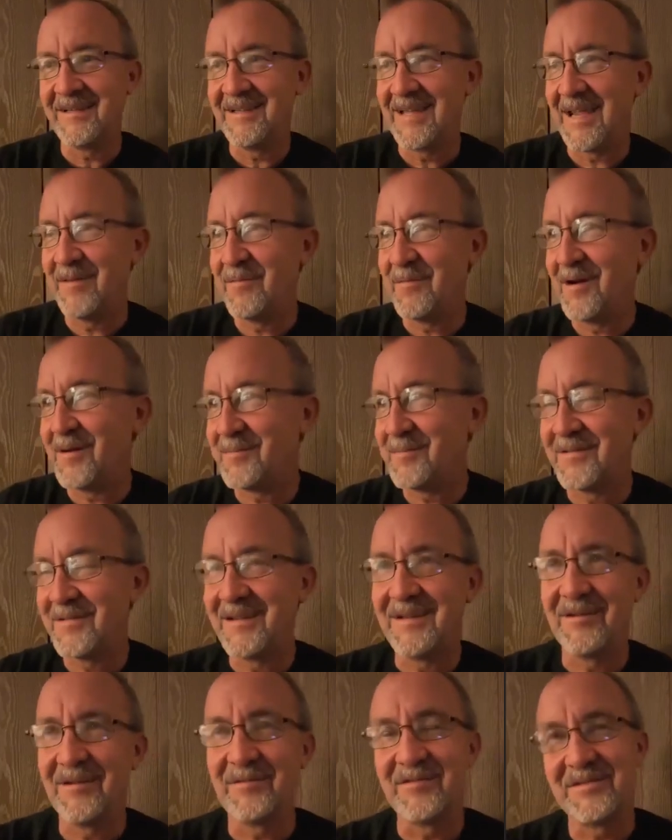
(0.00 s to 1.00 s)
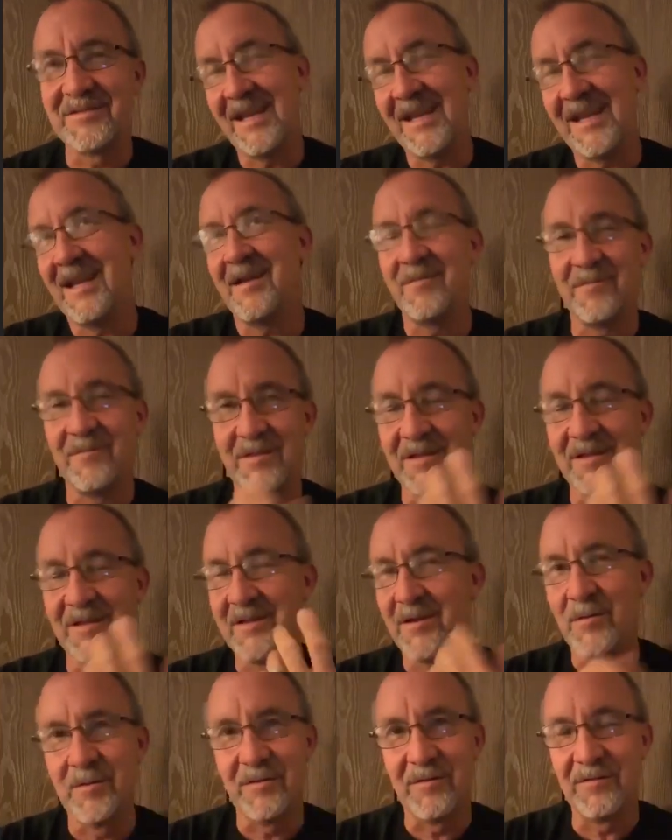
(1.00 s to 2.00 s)
came up, you know, Sam the
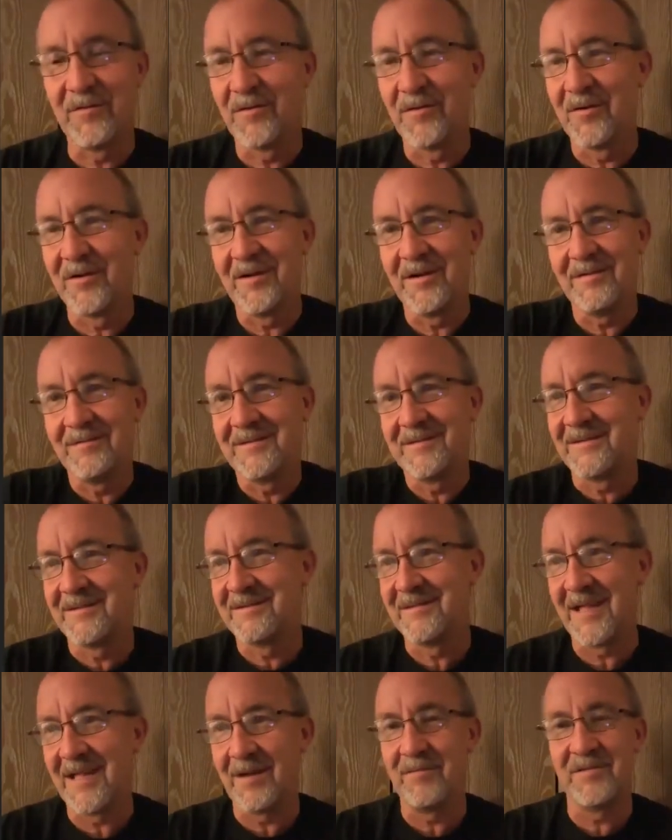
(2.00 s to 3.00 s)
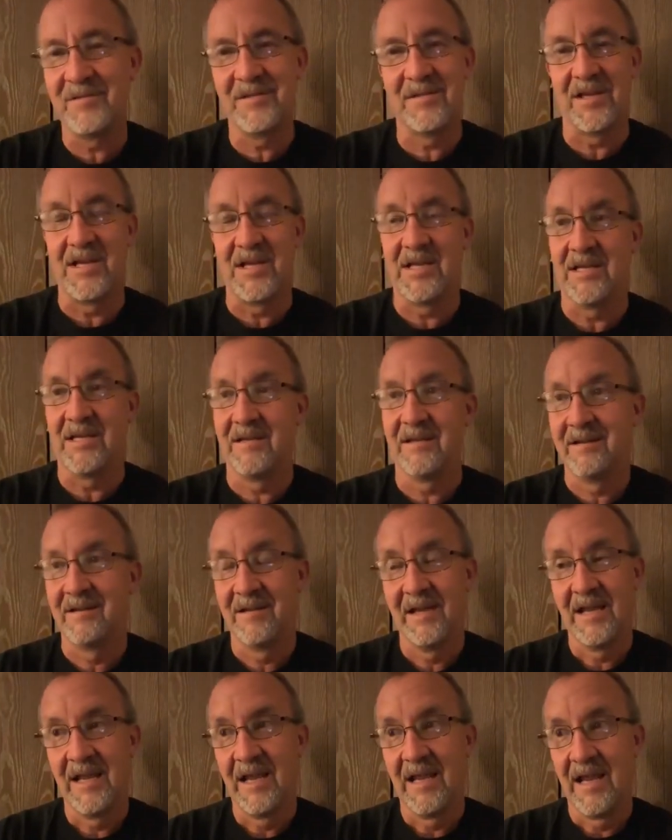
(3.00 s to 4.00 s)
year before, that was like,
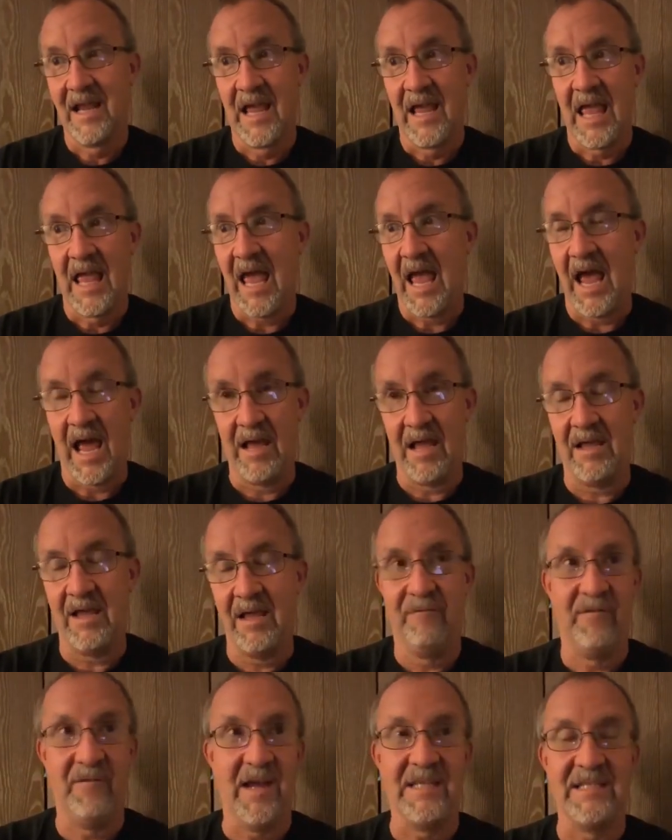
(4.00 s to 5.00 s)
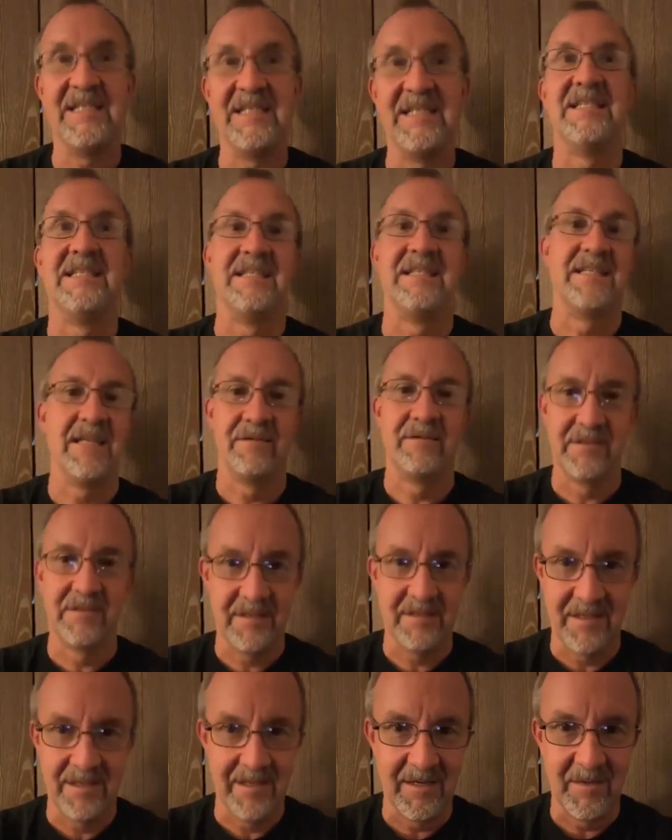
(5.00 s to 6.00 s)
if I didn't give
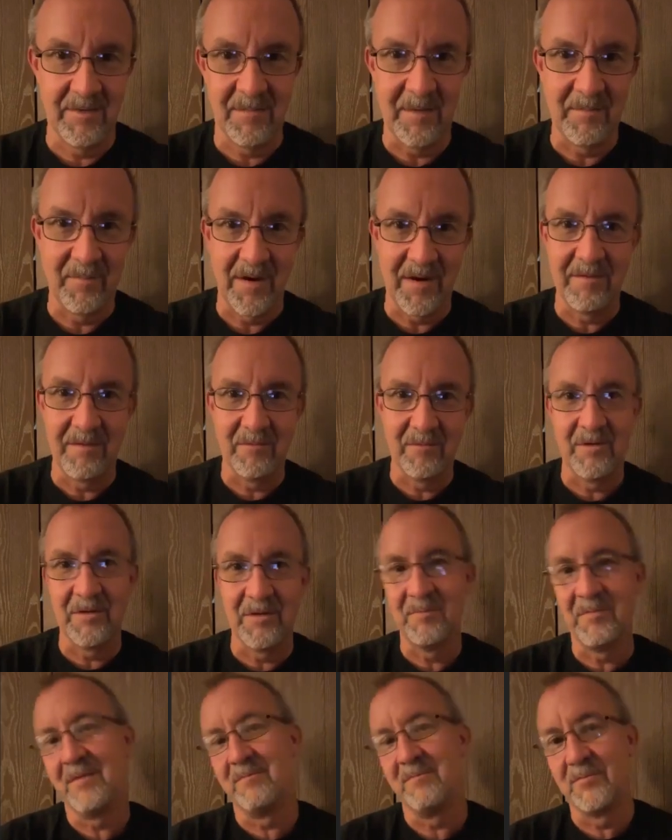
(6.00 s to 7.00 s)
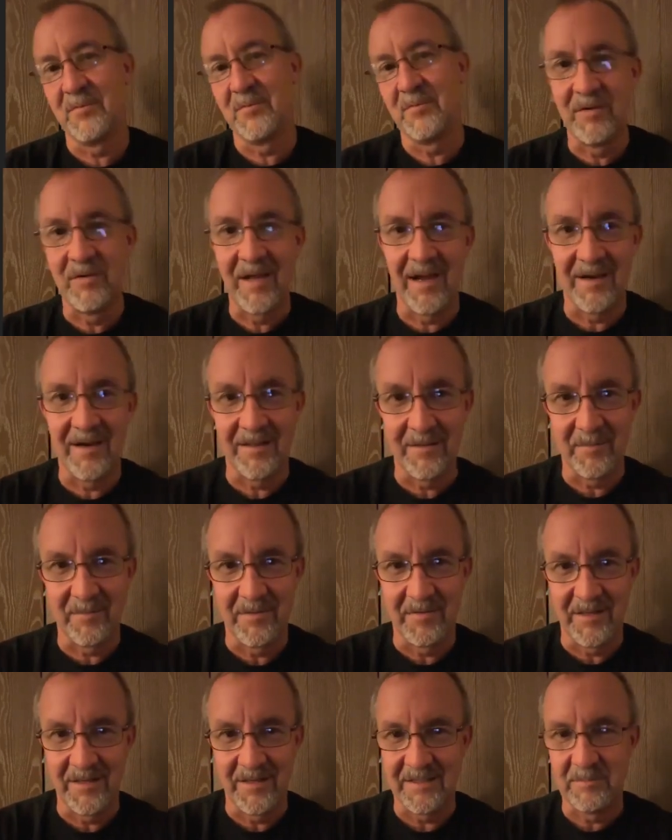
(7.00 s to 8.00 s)
it to him, I probably would have been booed out of the
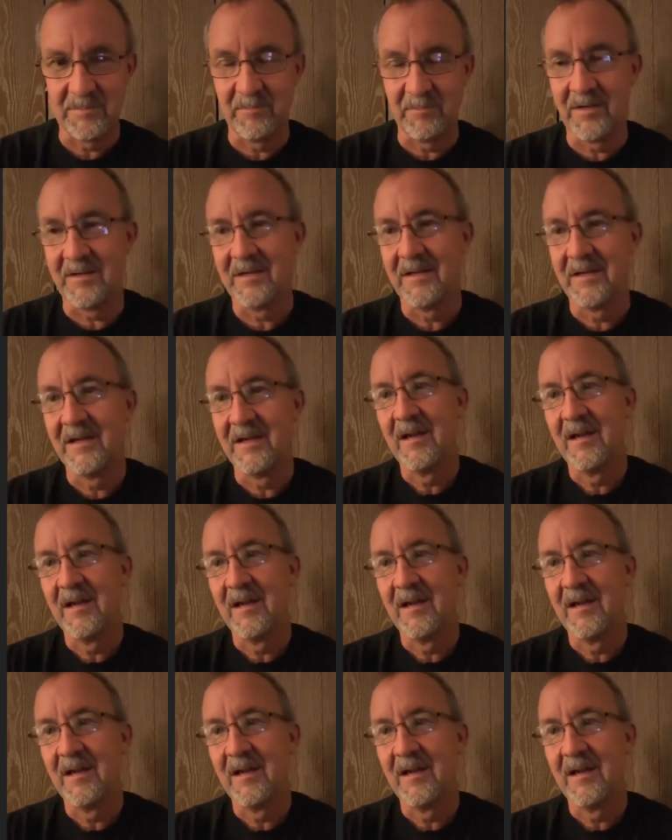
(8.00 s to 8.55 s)
place. But